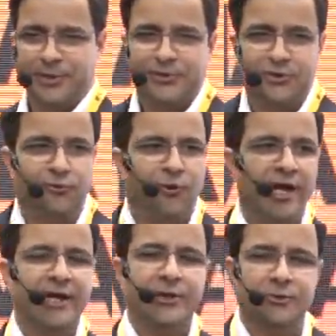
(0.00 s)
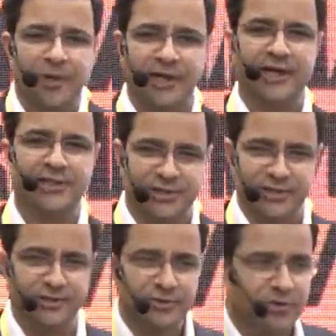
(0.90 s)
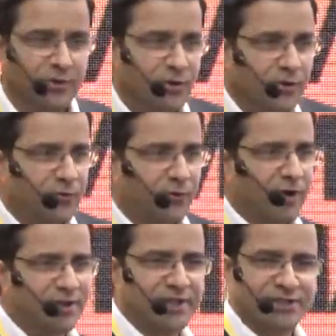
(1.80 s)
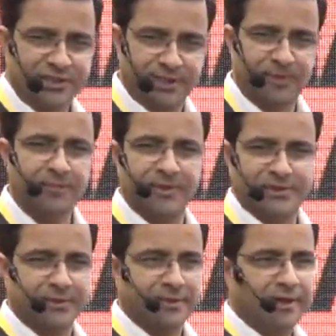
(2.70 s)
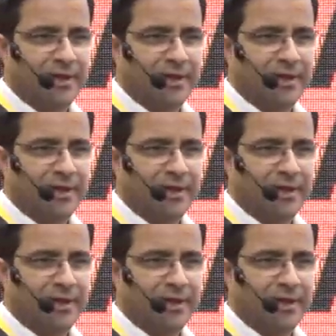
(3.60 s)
So why duplication for the registration purpose?